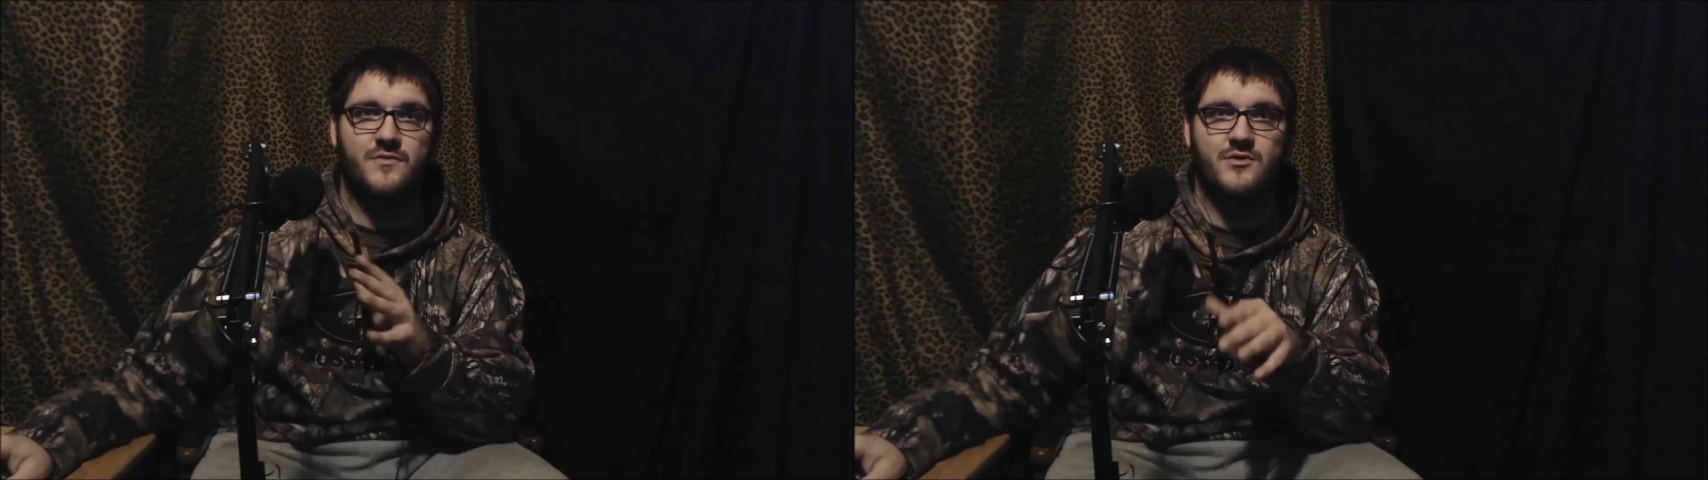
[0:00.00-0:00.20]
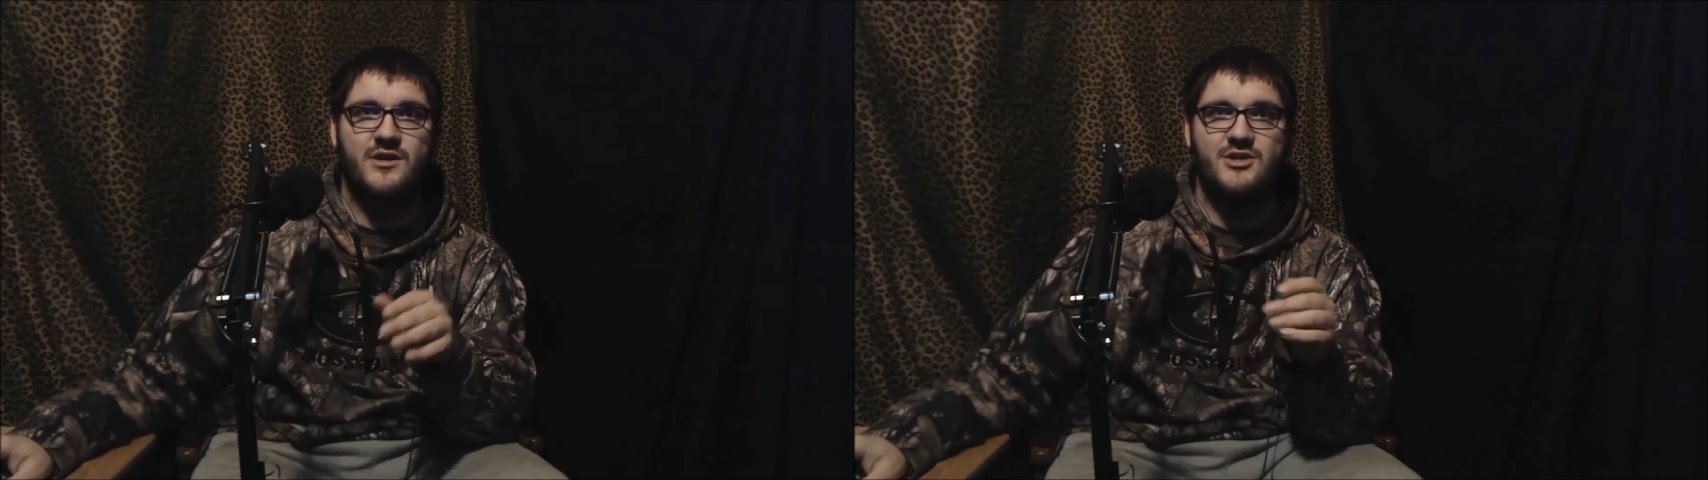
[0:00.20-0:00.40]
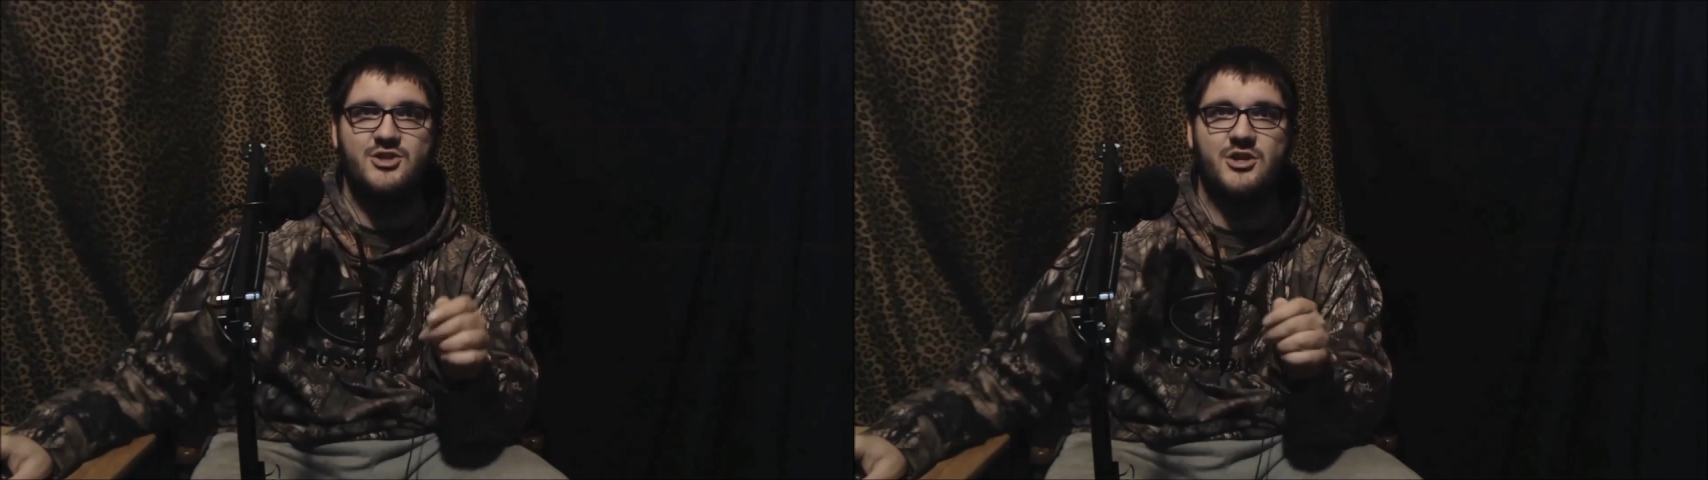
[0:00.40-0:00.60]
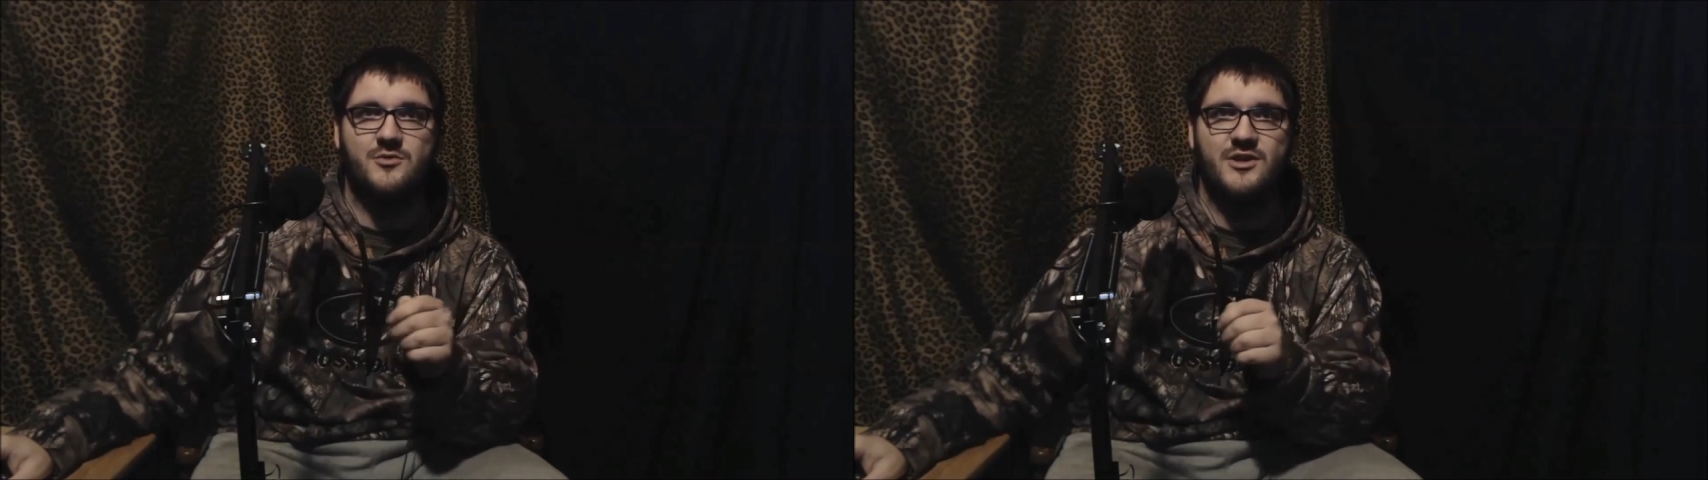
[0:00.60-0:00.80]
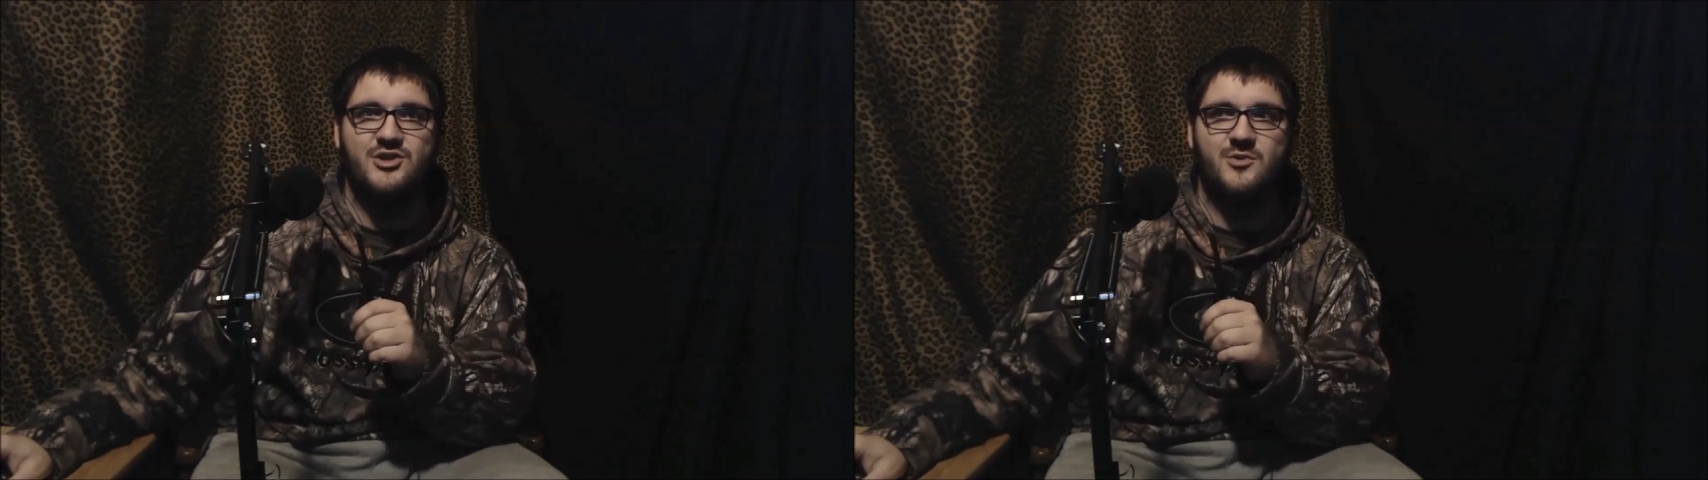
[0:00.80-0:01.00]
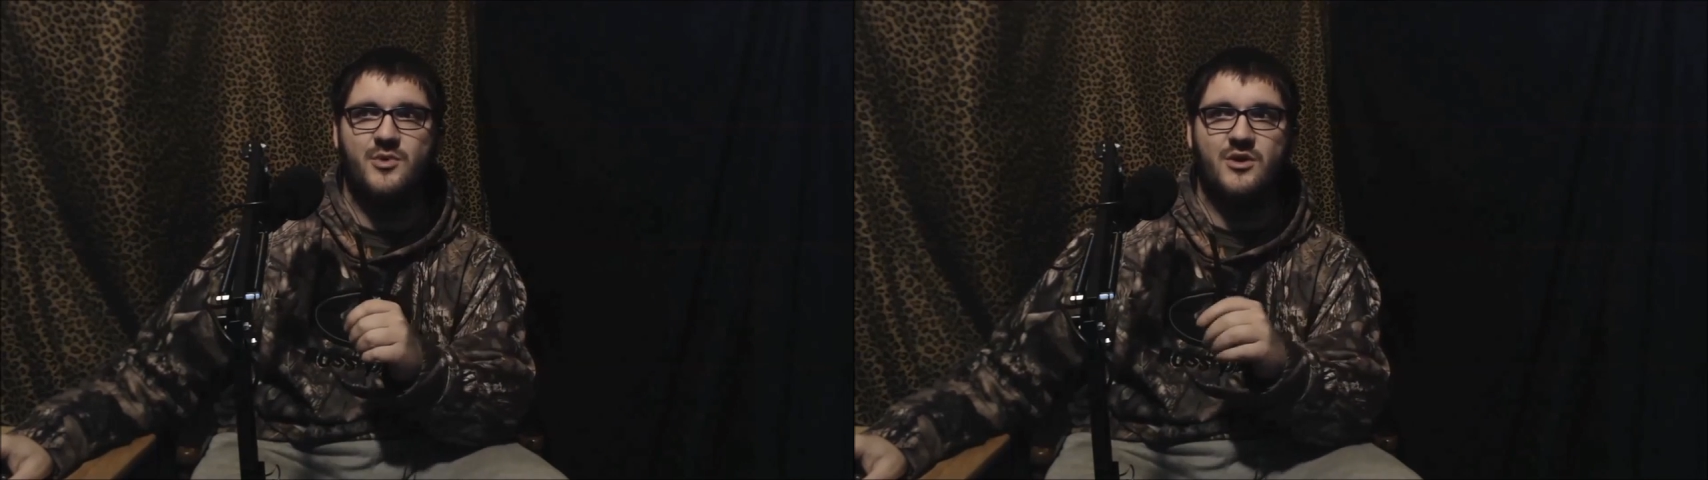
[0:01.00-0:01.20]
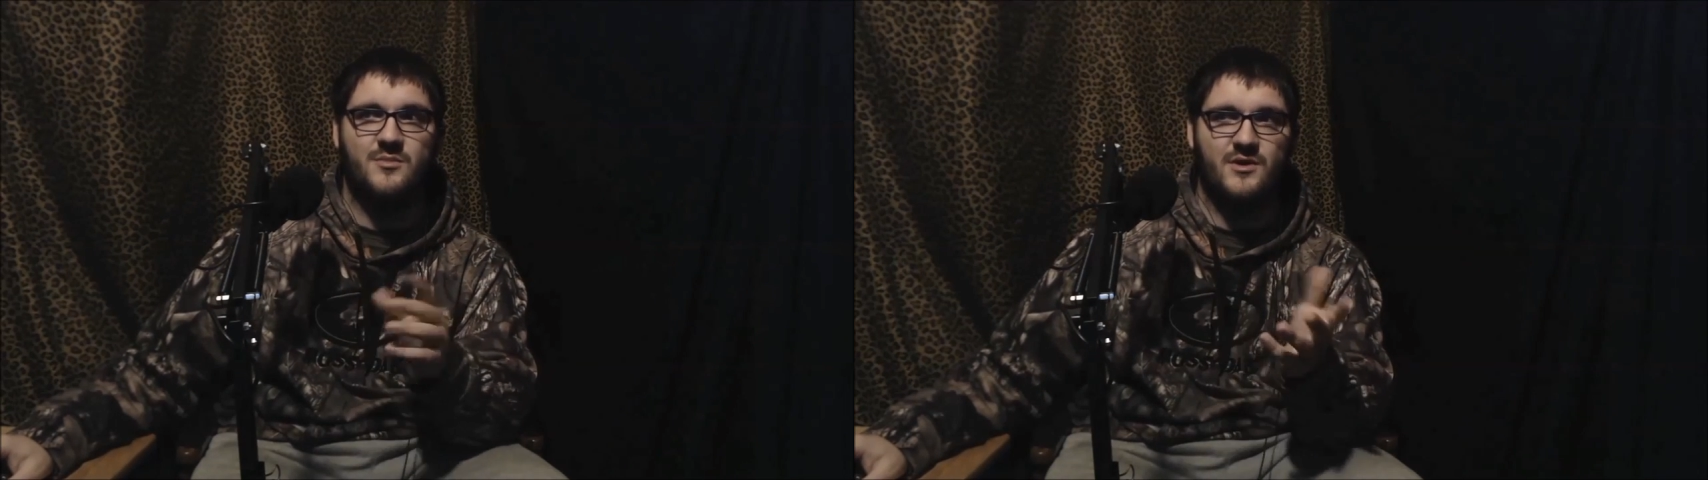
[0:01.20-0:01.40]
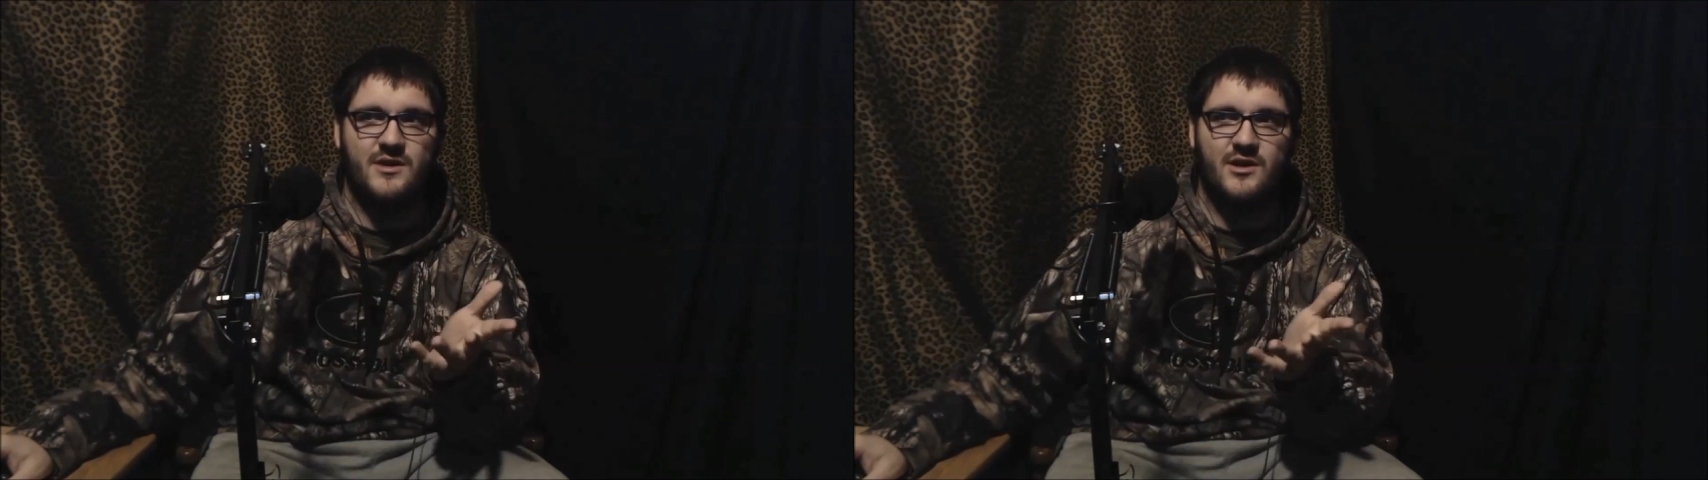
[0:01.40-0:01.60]
for each generation of
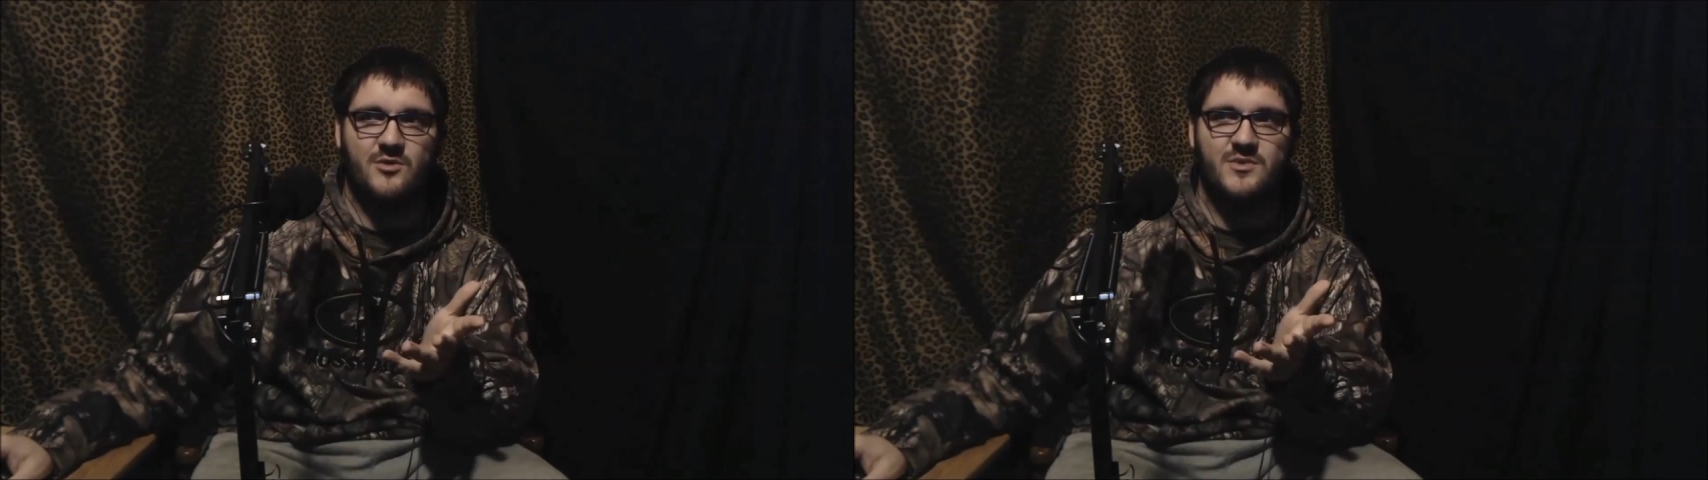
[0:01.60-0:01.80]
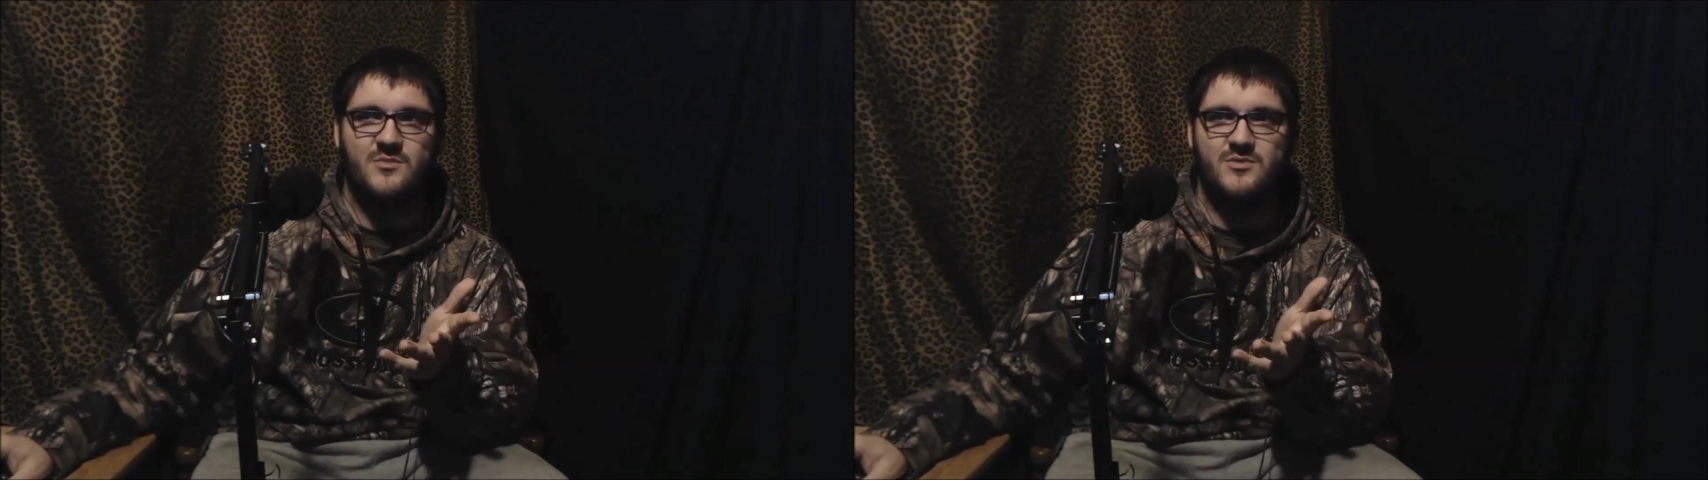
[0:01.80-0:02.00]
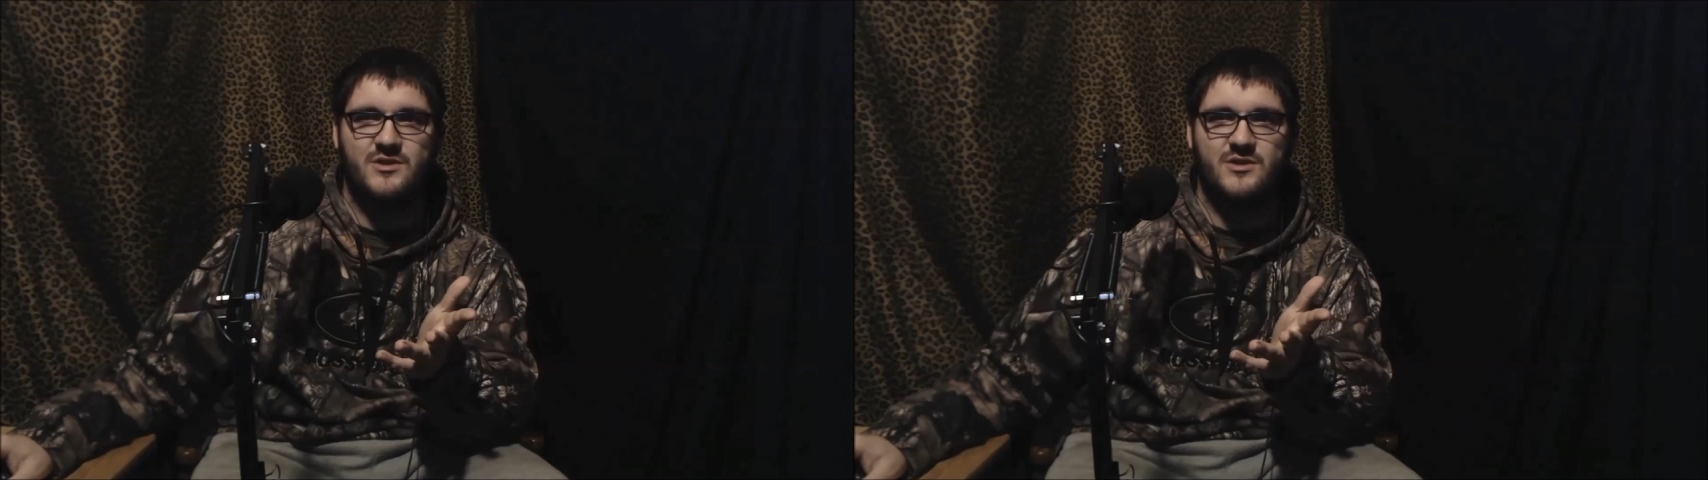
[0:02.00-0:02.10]
Pokemon to help people